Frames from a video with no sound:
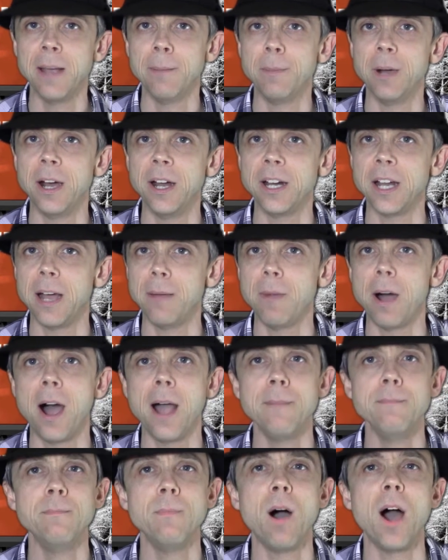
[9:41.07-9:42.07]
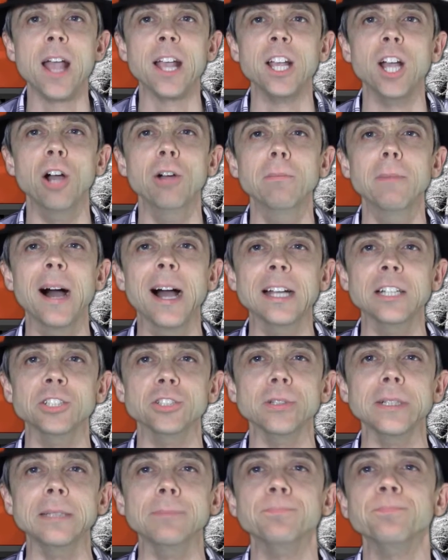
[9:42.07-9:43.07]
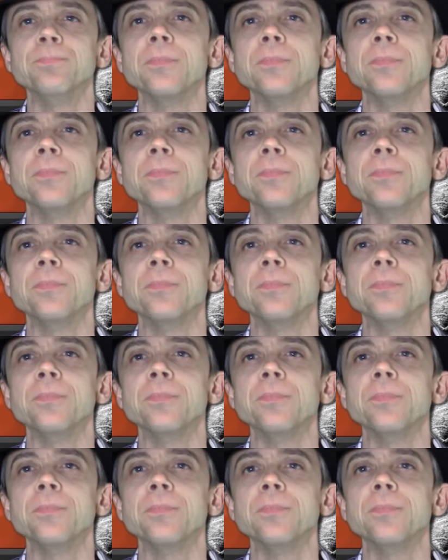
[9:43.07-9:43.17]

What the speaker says: but I might go back to it.